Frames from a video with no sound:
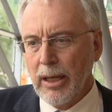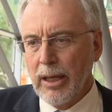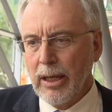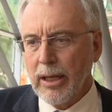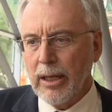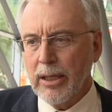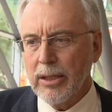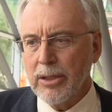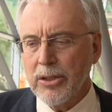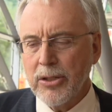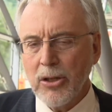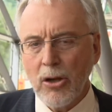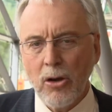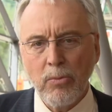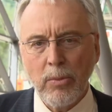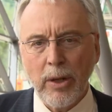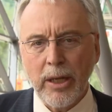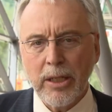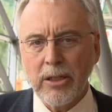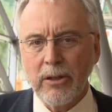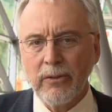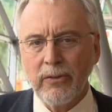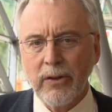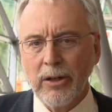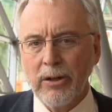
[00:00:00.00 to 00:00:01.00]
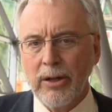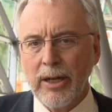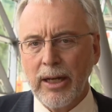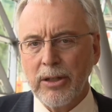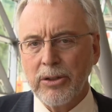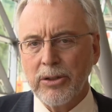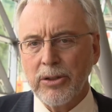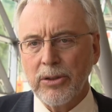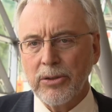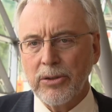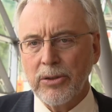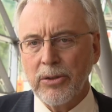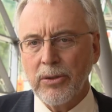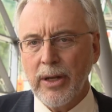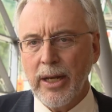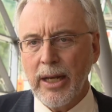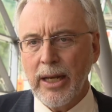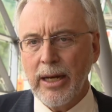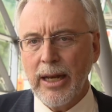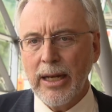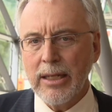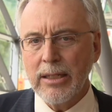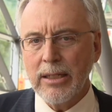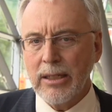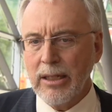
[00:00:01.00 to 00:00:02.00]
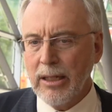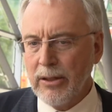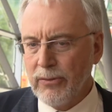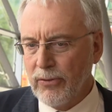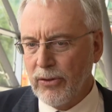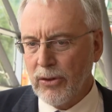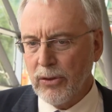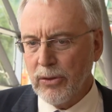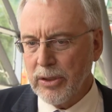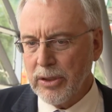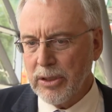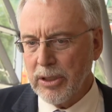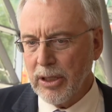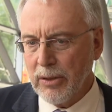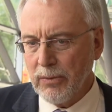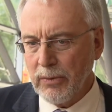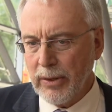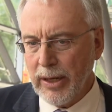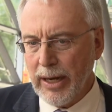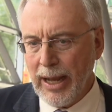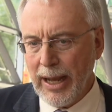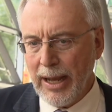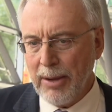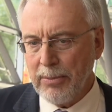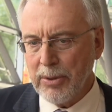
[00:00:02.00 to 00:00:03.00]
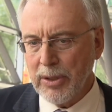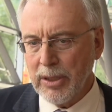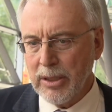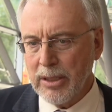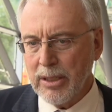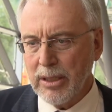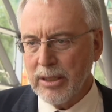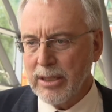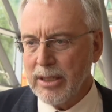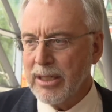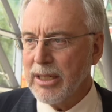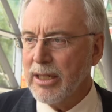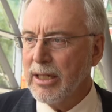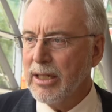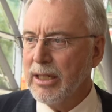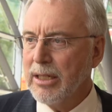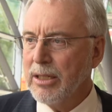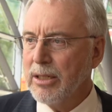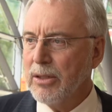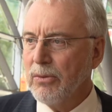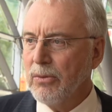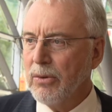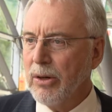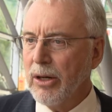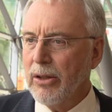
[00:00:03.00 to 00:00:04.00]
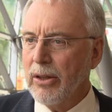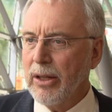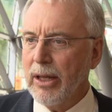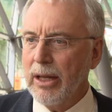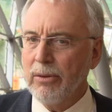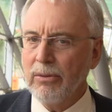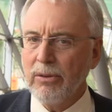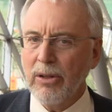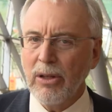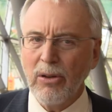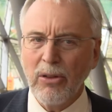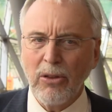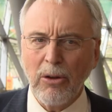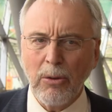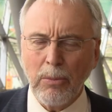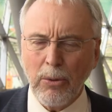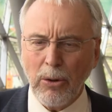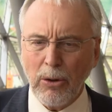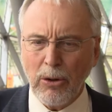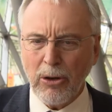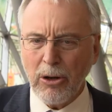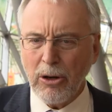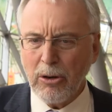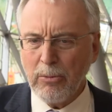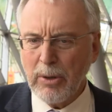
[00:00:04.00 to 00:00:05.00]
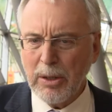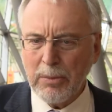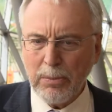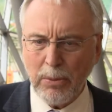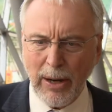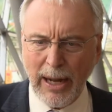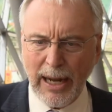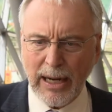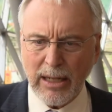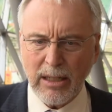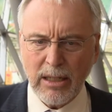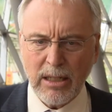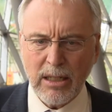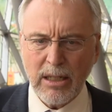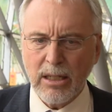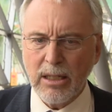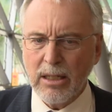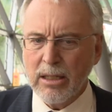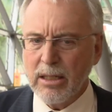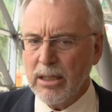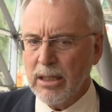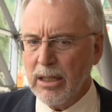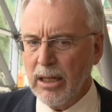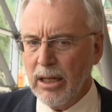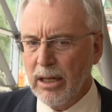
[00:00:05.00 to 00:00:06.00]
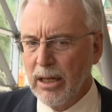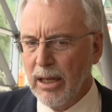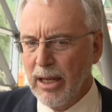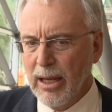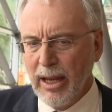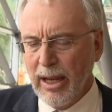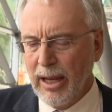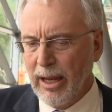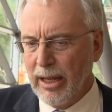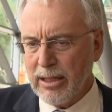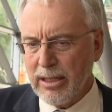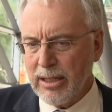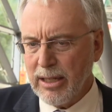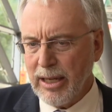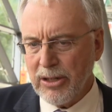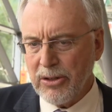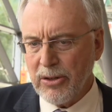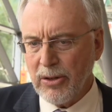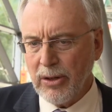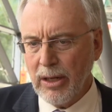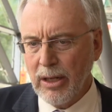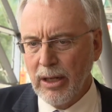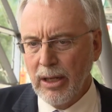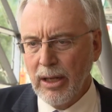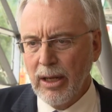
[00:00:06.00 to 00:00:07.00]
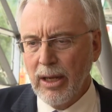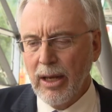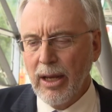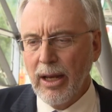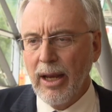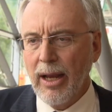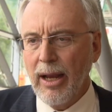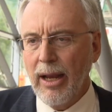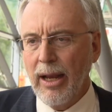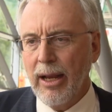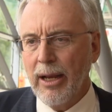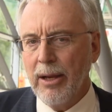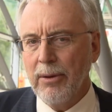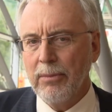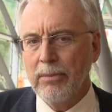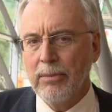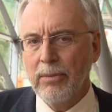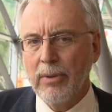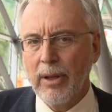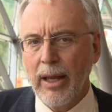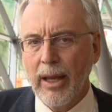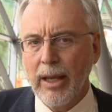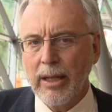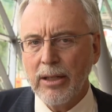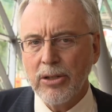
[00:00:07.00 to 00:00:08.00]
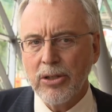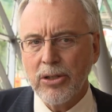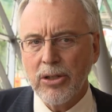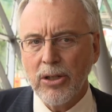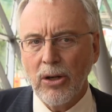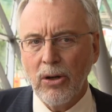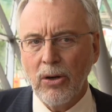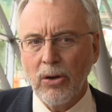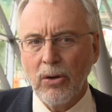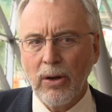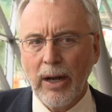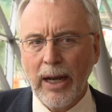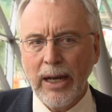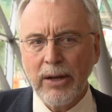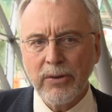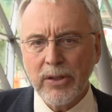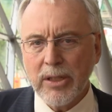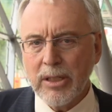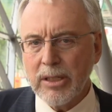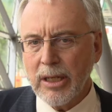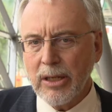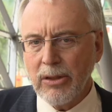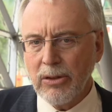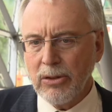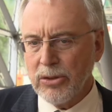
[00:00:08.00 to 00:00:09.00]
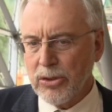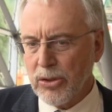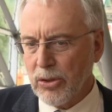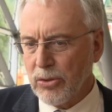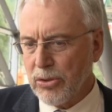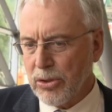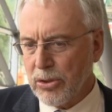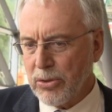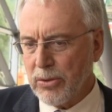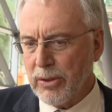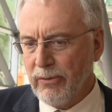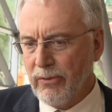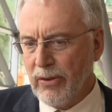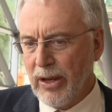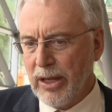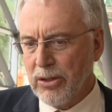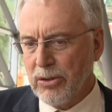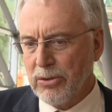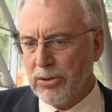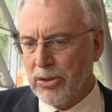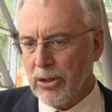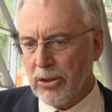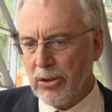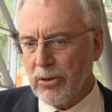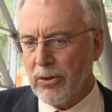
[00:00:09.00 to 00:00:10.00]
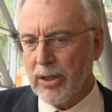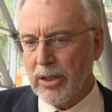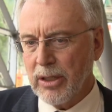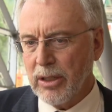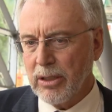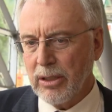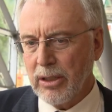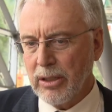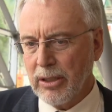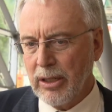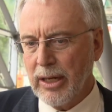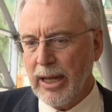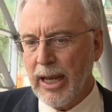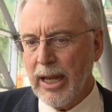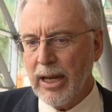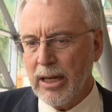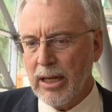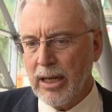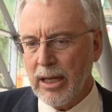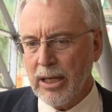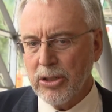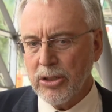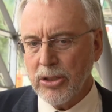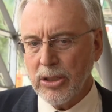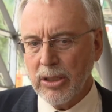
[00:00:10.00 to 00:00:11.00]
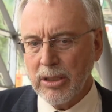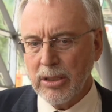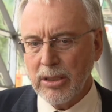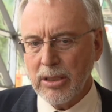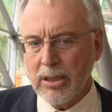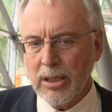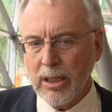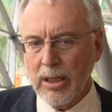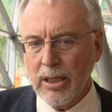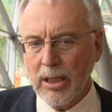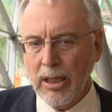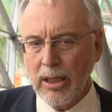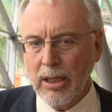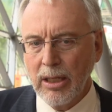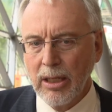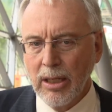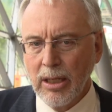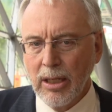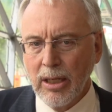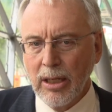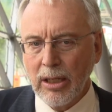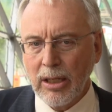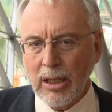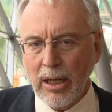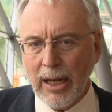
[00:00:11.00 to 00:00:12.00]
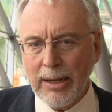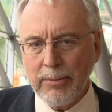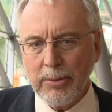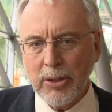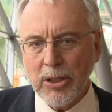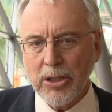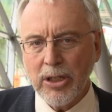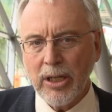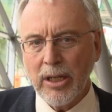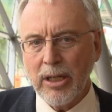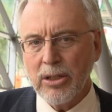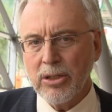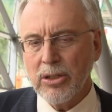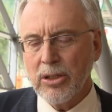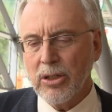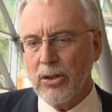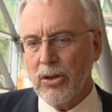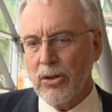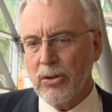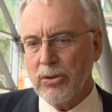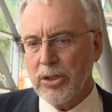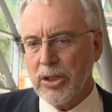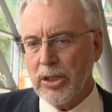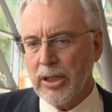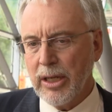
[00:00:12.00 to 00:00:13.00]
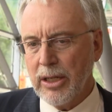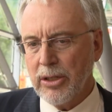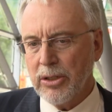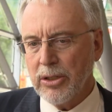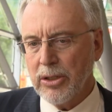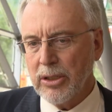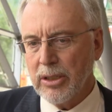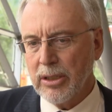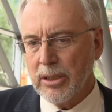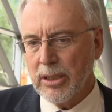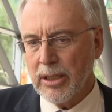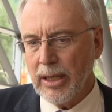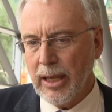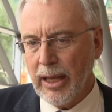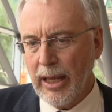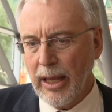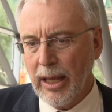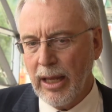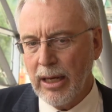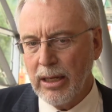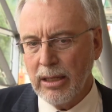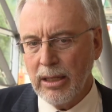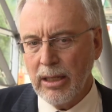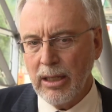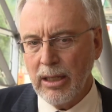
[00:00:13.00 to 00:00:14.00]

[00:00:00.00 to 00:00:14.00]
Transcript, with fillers: Because so much of international trade has an influence on what happens in cities and where they, you know, their procurement practices and et cetera. Um, and so I would say that those three venues are critical: the United Nations, the climate change negotiations, and